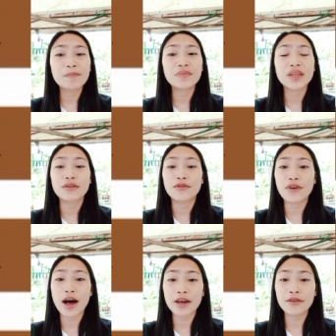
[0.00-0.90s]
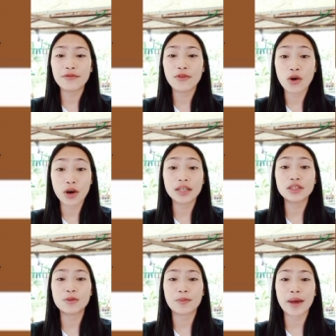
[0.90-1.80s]
5. 4. To
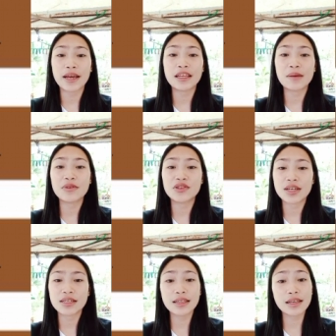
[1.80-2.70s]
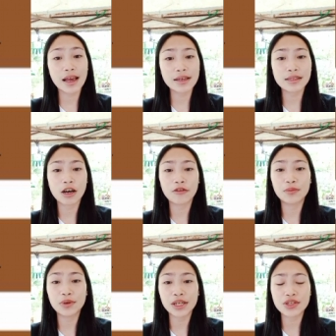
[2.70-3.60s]
pay damages in case of
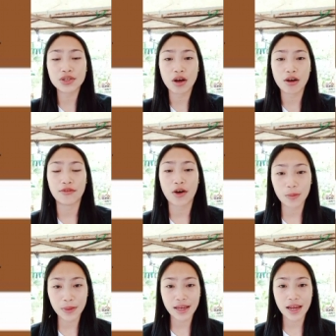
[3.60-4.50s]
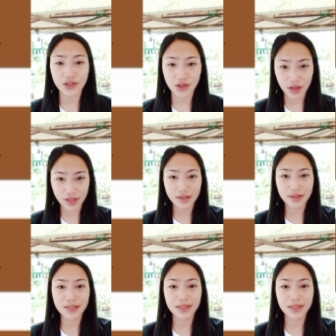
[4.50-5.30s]
breach of obligations.